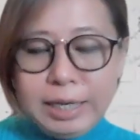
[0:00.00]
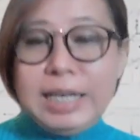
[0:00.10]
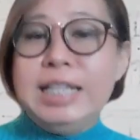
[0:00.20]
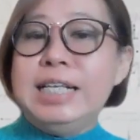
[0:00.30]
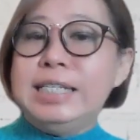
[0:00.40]

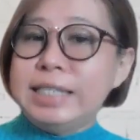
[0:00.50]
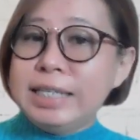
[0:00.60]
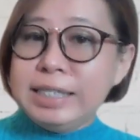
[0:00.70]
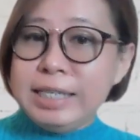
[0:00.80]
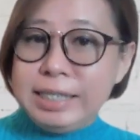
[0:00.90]
In the
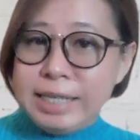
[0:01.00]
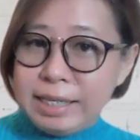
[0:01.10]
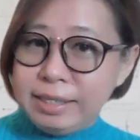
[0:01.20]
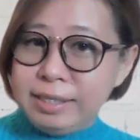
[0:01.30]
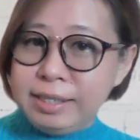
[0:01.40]
60
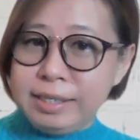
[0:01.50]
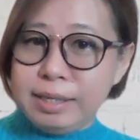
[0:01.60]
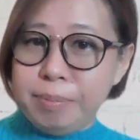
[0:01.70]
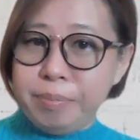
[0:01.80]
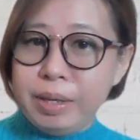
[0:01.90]
theater
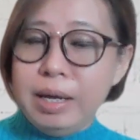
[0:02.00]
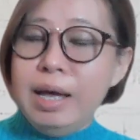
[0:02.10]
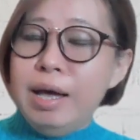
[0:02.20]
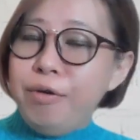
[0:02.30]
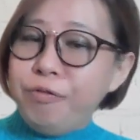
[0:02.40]
system,
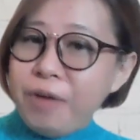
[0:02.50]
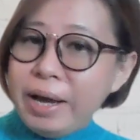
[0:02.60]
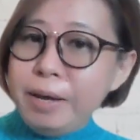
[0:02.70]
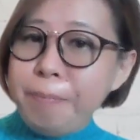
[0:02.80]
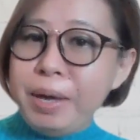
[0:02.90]

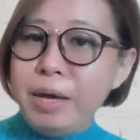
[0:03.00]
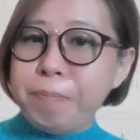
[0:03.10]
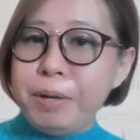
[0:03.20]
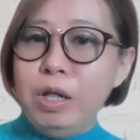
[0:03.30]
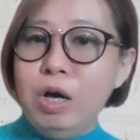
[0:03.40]
Fire
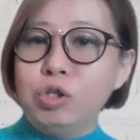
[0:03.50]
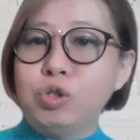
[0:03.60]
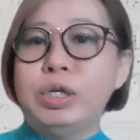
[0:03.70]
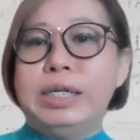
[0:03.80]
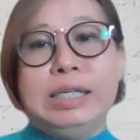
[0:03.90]
Pay belongs
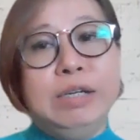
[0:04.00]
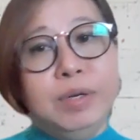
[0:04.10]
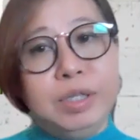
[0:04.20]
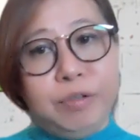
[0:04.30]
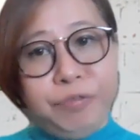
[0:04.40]
to the
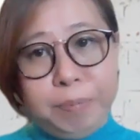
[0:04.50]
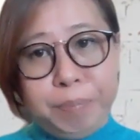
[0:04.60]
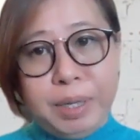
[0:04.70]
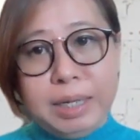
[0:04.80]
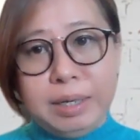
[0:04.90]
Evil Defeat
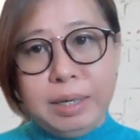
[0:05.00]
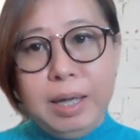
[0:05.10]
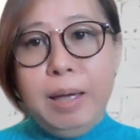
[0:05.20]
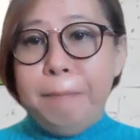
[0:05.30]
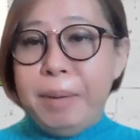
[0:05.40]
pillar,
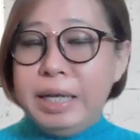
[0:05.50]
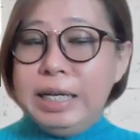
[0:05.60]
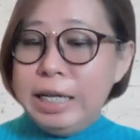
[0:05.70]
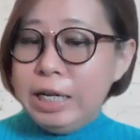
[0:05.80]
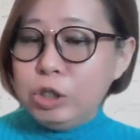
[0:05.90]

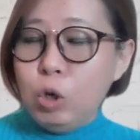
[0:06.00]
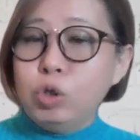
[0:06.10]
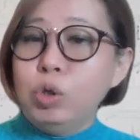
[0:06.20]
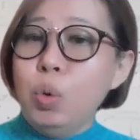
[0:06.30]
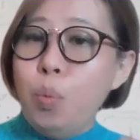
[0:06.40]
but it is
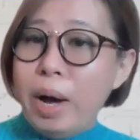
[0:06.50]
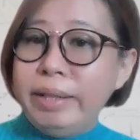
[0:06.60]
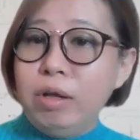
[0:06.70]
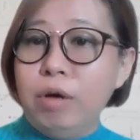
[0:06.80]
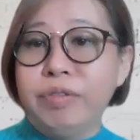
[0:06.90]
also
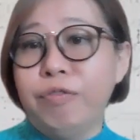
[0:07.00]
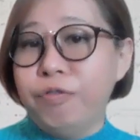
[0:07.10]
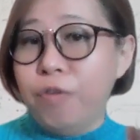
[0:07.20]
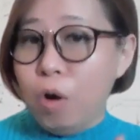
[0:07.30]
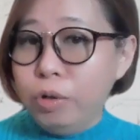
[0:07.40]
one of the
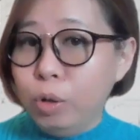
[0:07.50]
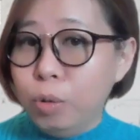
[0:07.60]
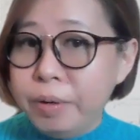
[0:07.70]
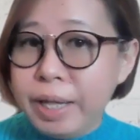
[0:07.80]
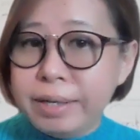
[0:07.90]
four
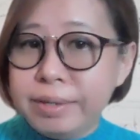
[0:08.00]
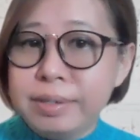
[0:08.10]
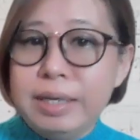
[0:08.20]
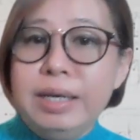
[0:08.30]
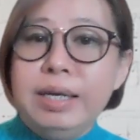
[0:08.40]
noble
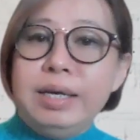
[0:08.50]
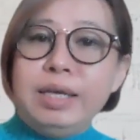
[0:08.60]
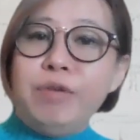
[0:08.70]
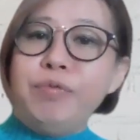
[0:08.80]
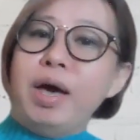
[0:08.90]
days.
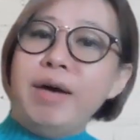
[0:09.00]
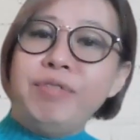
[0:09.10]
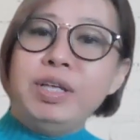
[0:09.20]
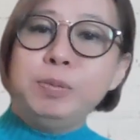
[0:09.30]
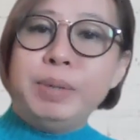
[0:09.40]
If you
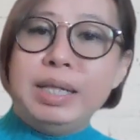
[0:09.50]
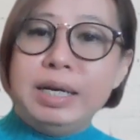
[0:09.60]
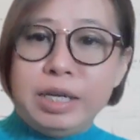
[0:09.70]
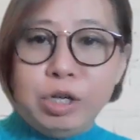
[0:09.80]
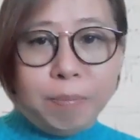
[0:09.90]
have this pillar
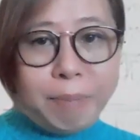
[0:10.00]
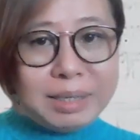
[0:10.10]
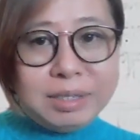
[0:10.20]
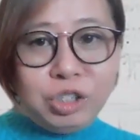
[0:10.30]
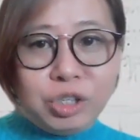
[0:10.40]
in your
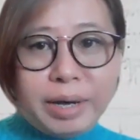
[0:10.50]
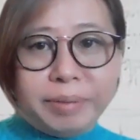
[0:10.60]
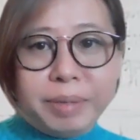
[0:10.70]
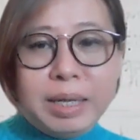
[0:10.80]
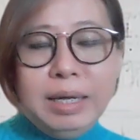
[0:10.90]
Bazi
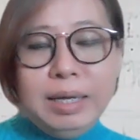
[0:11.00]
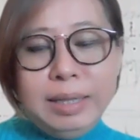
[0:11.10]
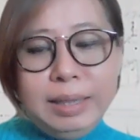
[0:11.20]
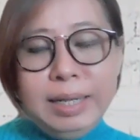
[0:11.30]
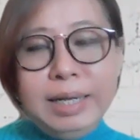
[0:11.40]
chart,
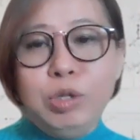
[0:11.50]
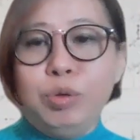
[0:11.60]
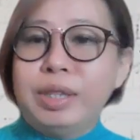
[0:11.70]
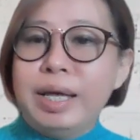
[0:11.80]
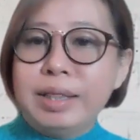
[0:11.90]
learn
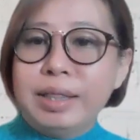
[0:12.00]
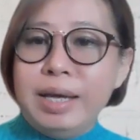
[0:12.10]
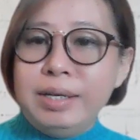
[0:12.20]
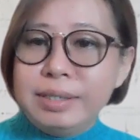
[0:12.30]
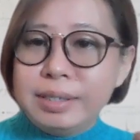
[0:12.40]
to take
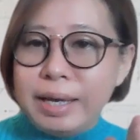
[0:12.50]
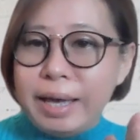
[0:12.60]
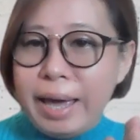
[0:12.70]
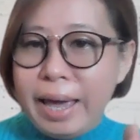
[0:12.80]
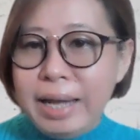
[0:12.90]
things
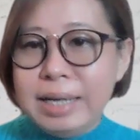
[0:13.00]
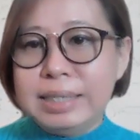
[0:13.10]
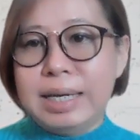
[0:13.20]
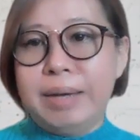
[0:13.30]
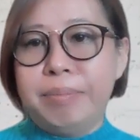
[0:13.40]
at a
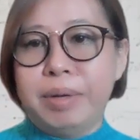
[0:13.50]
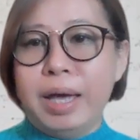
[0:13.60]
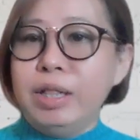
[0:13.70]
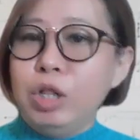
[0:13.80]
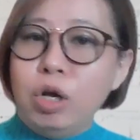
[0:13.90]
time
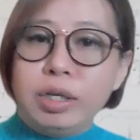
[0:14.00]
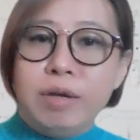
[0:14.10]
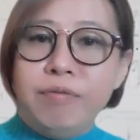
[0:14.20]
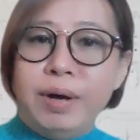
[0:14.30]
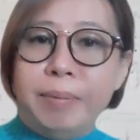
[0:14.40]
and not
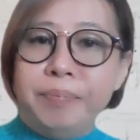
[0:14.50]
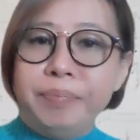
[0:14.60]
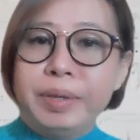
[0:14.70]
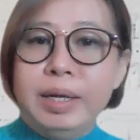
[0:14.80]
give up.